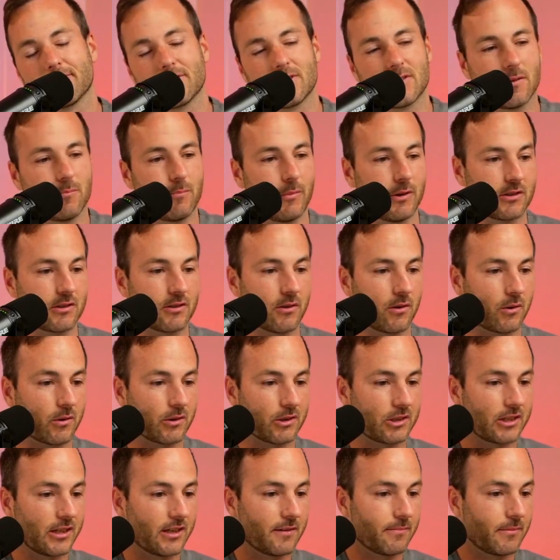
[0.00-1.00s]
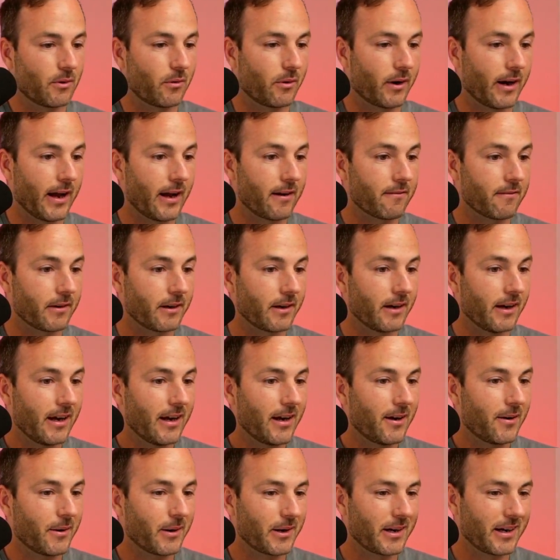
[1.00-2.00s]
It's a bunch of horse shit, but whatever.
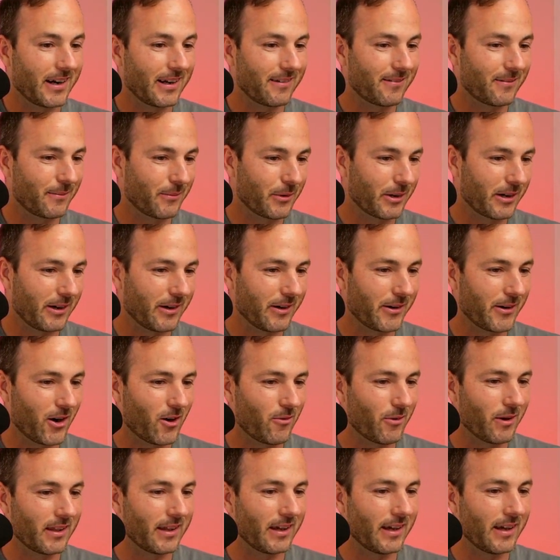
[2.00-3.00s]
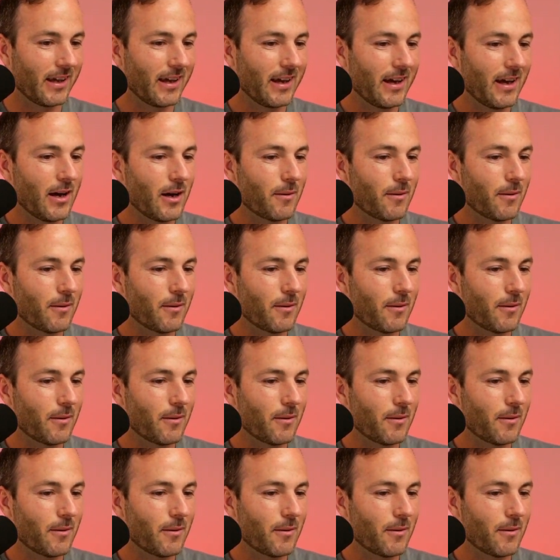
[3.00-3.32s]
We're gonna go with it.